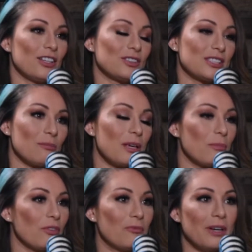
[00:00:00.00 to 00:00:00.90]
Some
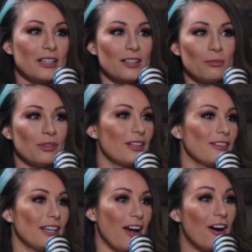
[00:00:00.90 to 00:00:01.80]
people have been
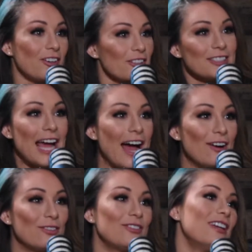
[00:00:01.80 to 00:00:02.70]
completely hunkered
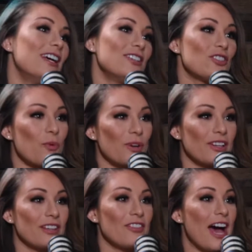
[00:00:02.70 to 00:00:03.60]
down, don't want to
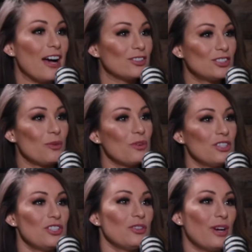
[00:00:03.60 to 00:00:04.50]
leave the house, don't want
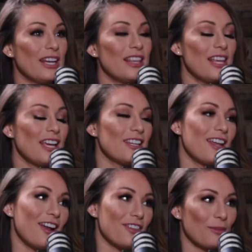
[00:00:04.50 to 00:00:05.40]
to do anything, and
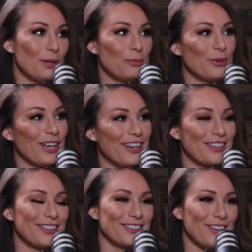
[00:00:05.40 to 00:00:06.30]
then other people
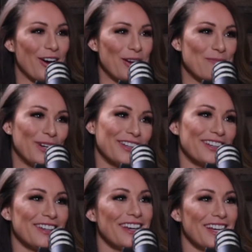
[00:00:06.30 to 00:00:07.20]
get caught up on
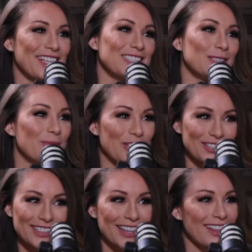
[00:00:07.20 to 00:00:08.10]
a
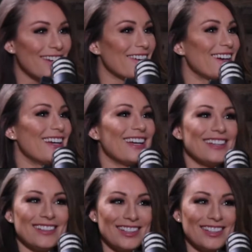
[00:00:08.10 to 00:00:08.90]
conspiracy theory and